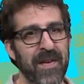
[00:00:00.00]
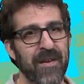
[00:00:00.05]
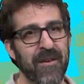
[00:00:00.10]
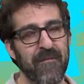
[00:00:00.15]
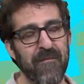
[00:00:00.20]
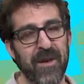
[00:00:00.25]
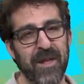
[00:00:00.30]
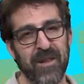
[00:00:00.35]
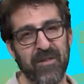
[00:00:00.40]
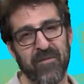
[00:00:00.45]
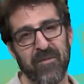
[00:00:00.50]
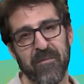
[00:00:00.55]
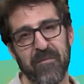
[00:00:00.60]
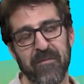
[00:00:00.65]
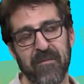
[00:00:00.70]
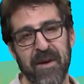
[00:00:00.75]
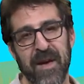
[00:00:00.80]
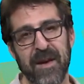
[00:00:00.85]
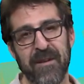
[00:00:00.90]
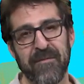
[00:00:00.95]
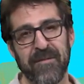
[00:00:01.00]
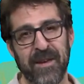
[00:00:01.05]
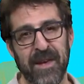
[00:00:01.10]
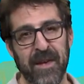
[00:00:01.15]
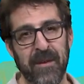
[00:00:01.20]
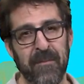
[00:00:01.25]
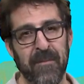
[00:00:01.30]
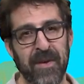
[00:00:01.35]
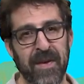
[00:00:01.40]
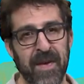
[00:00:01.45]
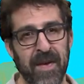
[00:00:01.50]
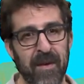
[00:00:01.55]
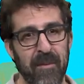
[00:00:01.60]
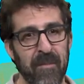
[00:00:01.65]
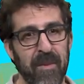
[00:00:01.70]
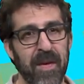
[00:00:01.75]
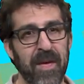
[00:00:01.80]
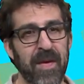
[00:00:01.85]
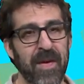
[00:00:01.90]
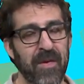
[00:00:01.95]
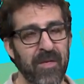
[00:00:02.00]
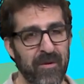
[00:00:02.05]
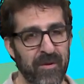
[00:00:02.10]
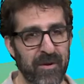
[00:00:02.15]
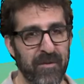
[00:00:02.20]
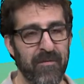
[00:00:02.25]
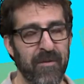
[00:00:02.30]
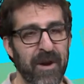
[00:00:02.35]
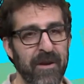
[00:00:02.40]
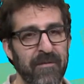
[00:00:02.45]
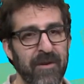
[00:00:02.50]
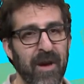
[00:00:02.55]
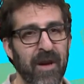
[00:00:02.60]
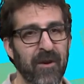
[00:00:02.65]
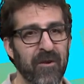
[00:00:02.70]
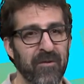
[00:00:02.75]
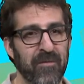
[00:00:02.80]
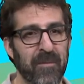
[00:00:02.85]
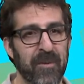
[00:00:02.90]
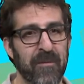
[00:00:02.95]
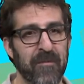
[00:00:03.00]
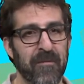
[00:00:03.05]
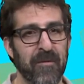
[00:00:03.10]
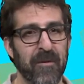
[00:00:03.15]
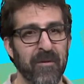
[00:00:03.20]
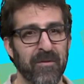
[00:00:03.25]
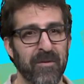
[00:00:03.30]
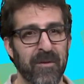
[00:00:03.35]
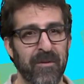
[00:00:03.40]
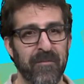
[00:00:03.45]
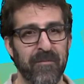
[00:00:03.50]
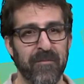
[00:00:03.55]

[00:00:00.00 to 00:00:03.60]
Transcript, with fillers: Event is from 5 to 8 p.m., $35 per person.